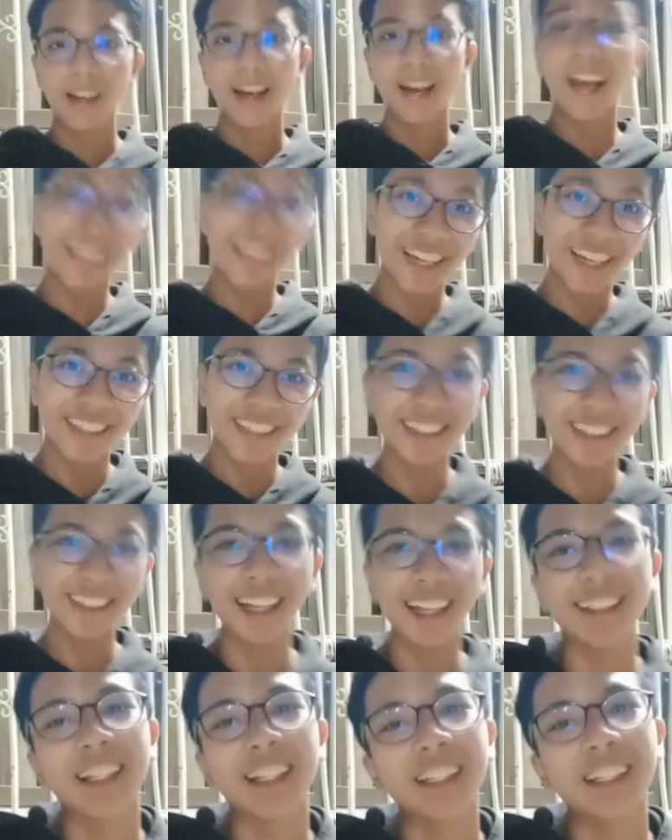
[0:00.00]
Hey guys,
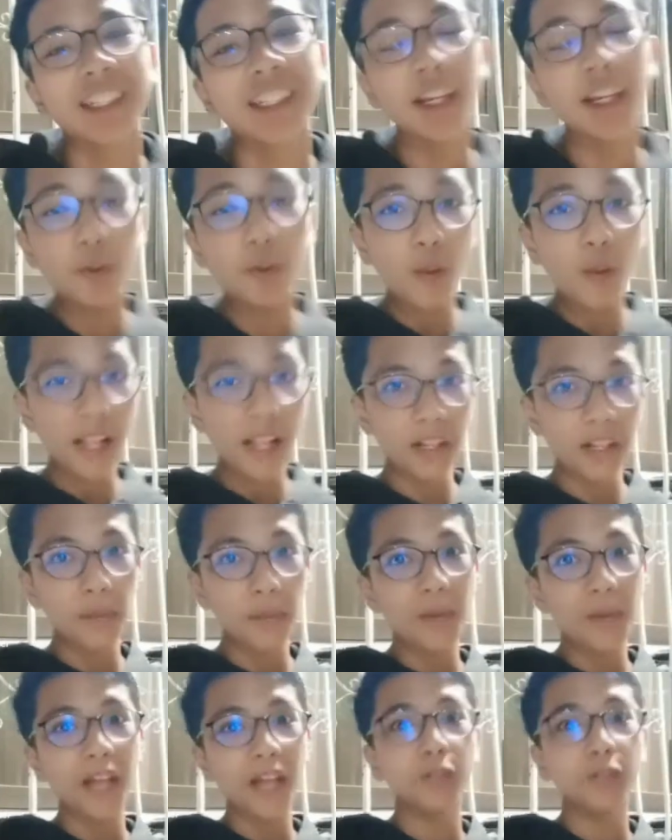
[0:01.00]
Danzel here and
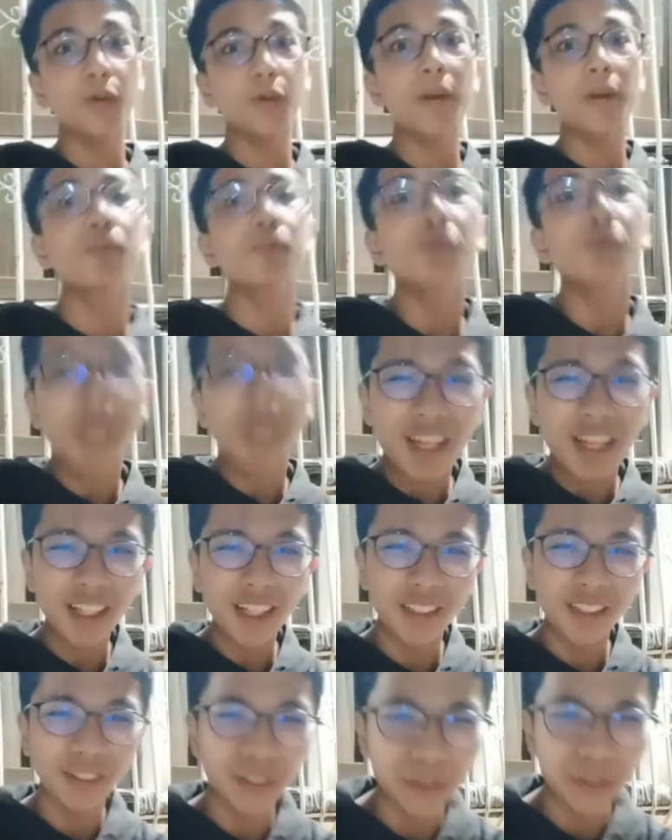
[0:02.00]
welcome back to a
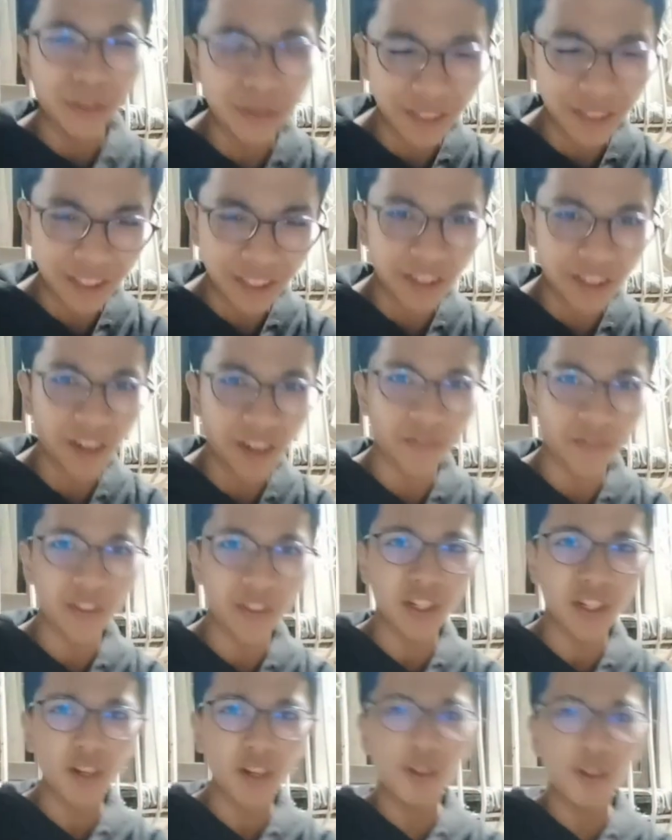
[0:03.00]
brand new TikTok
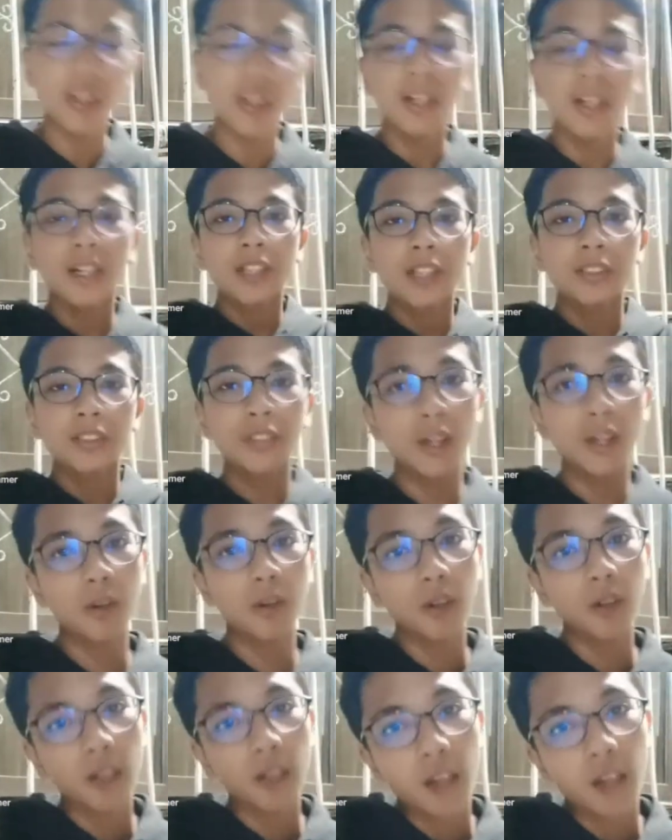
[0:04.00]
video.
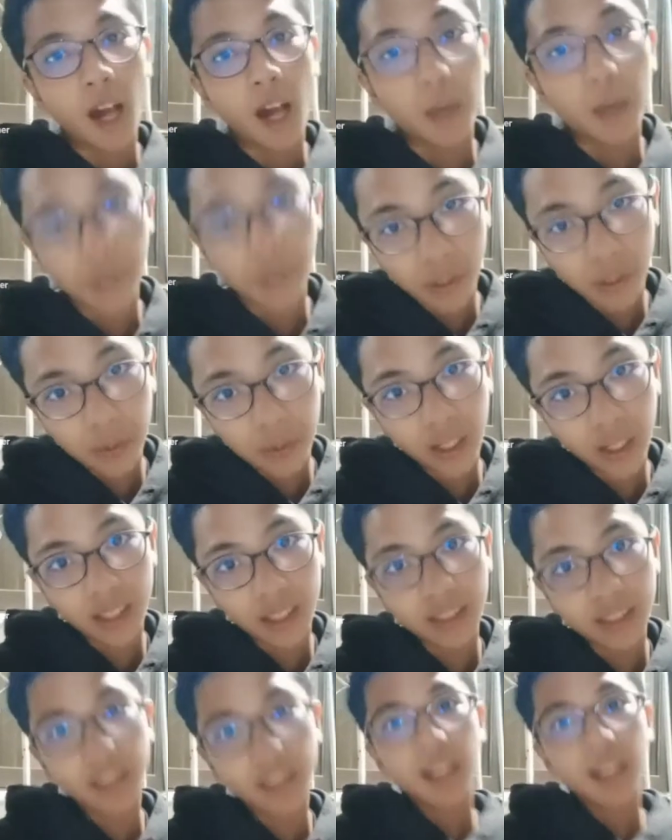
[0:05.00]
So, I'm here
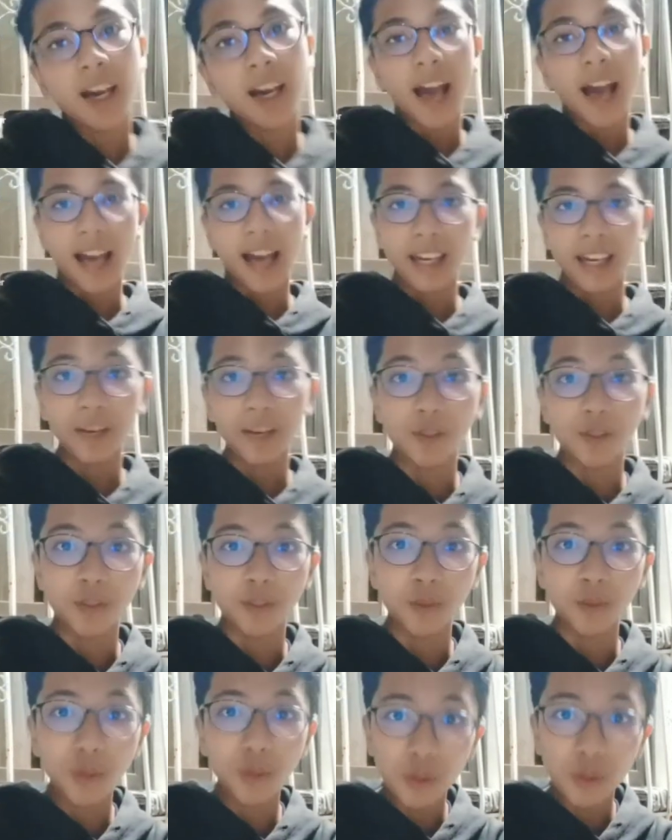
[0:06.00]
because I have
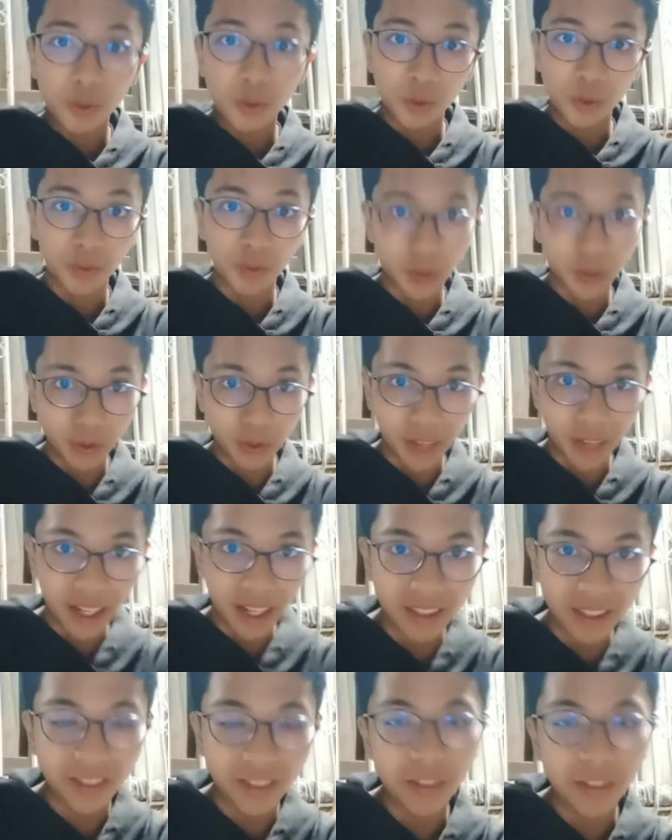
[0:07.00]
some good news for you
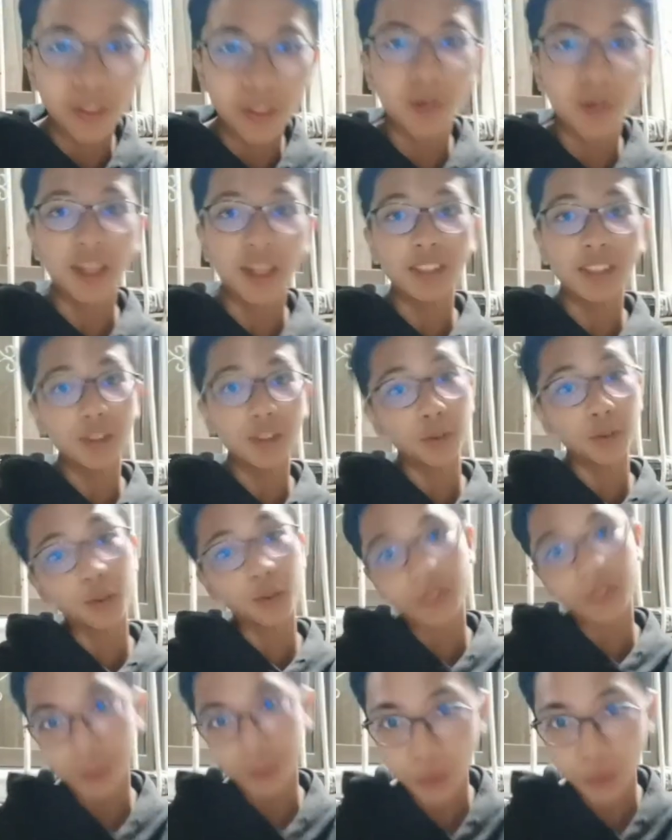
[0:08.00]
guys. So, I need to
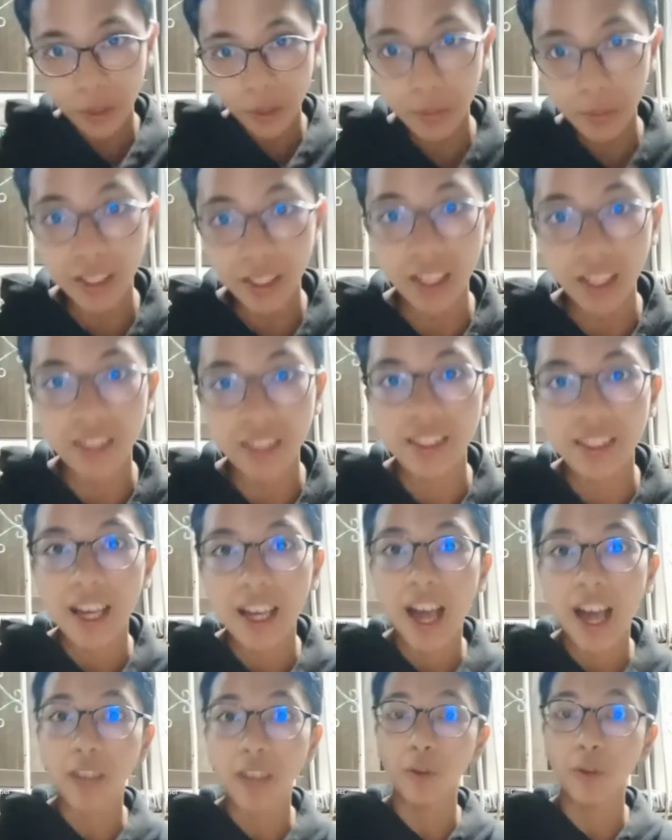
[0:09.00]
do this quick because
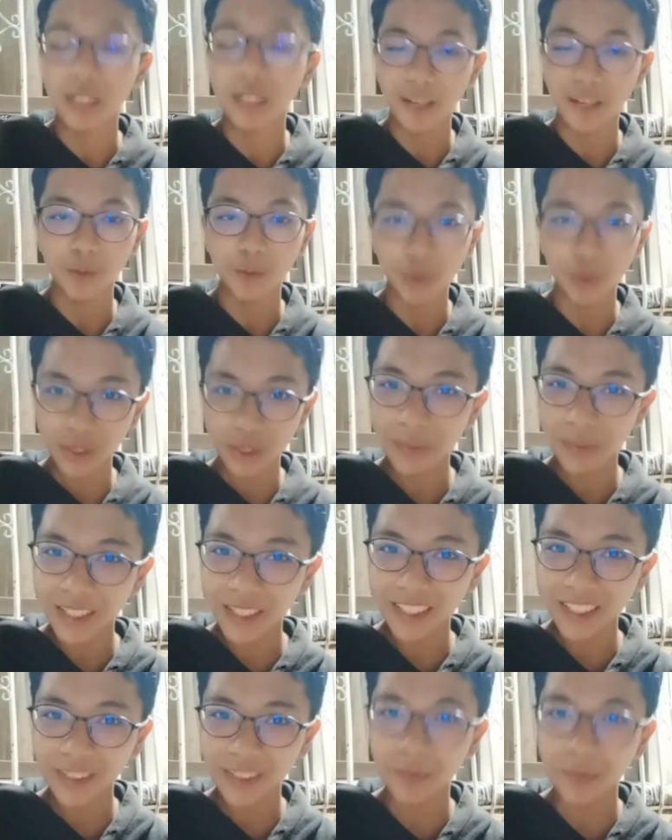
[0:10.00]
I only have 3
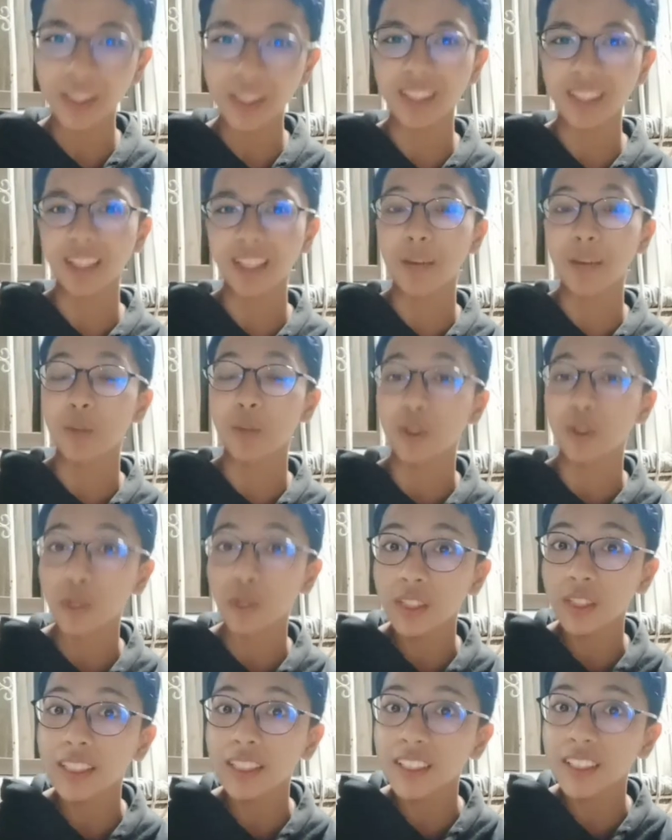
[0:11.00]
minutes because I'm
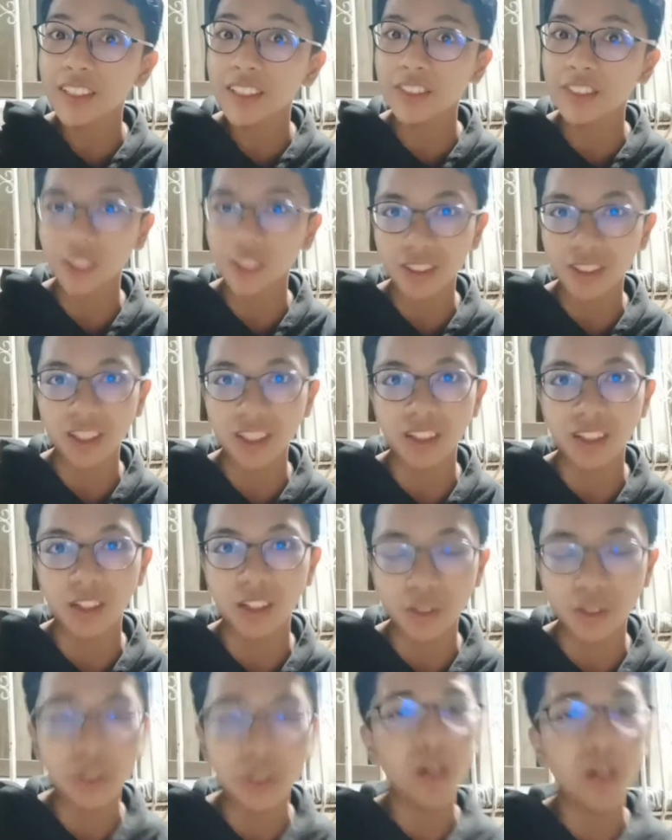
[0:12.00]
recording this on
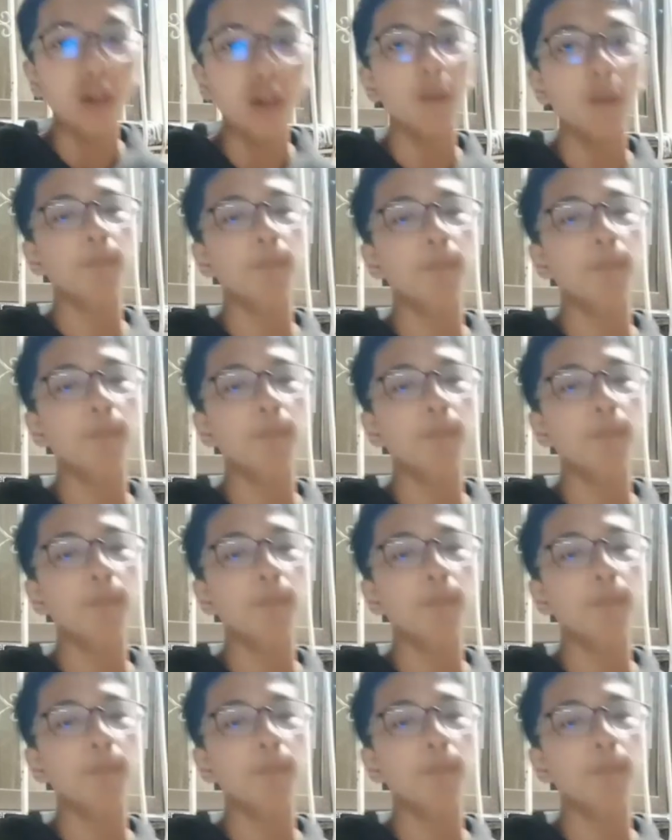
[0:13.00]
TikTok. So,